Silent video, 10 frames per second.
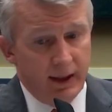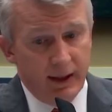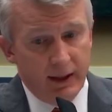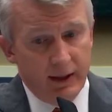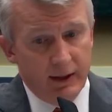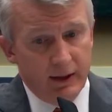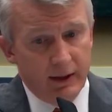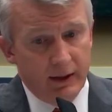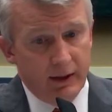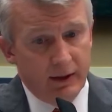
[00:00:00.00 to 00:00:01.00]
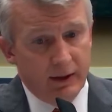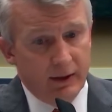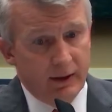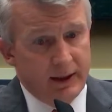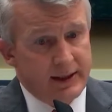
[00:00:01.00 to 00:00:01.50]
and
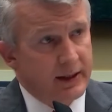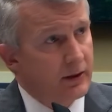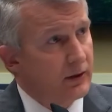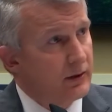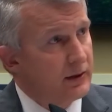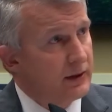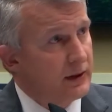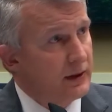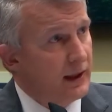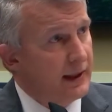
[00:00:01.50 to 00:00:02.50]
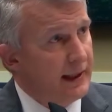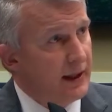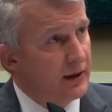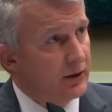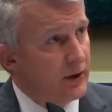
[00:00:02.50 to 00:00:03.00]
consider cutting
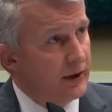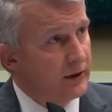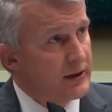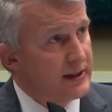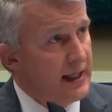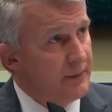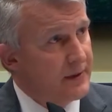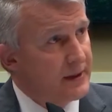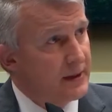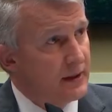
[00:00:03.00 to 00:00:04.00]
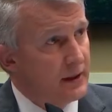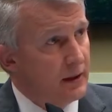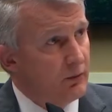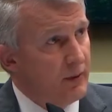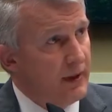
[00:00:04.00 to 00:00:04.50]
out critical steps,
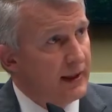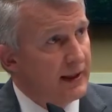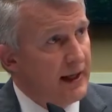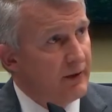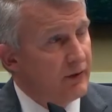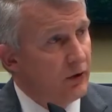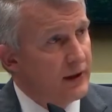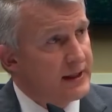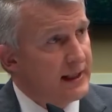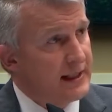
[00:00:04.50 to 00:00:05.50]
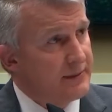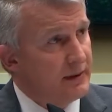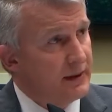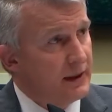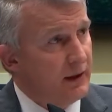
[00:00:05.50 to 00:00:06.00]
we may not have a full
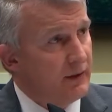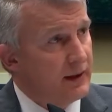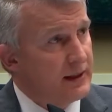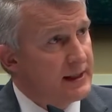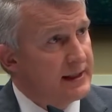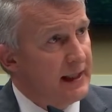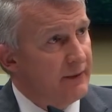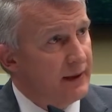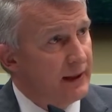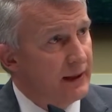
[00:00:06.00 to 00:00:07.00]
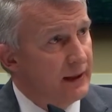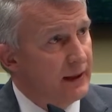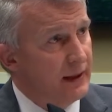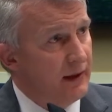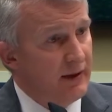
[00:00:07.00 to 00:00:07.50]
assessment of the safety
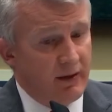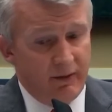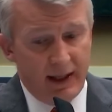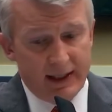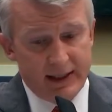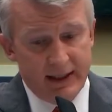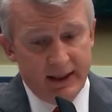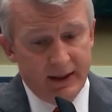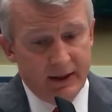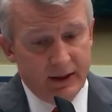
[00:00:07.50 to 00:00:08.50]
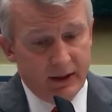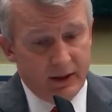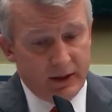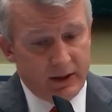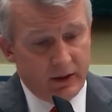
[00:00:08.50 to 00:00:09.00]
of that vaccine.
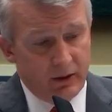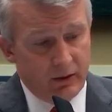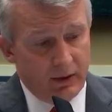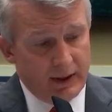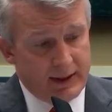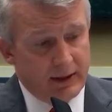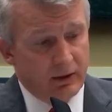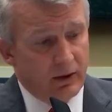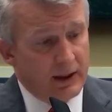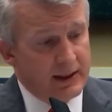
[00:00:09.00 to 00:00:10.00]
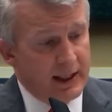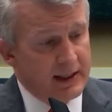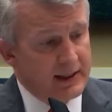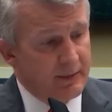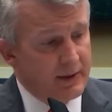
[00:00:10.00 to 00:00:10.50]
So it's still going to
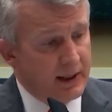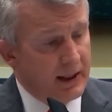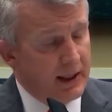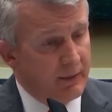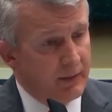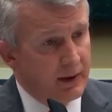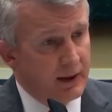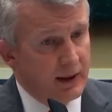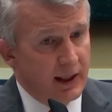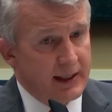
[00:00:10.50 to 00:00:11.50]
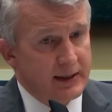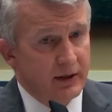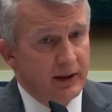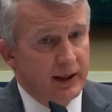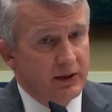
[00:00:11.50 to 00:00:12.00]
take some time. I
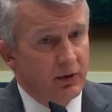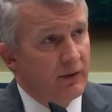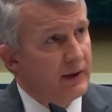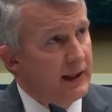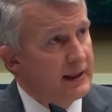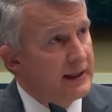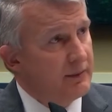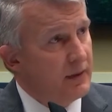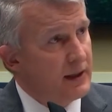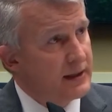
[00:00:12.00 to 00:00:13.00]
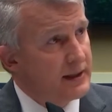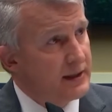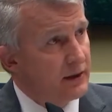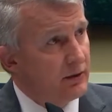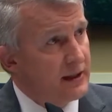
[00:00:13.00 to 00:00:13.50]
still think 12 to 18 months is
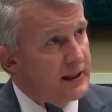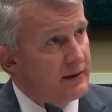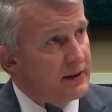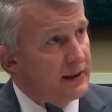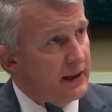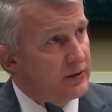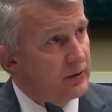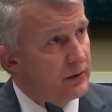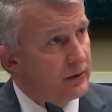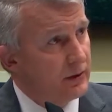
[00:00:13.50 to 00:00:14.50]
an aggressive schedule,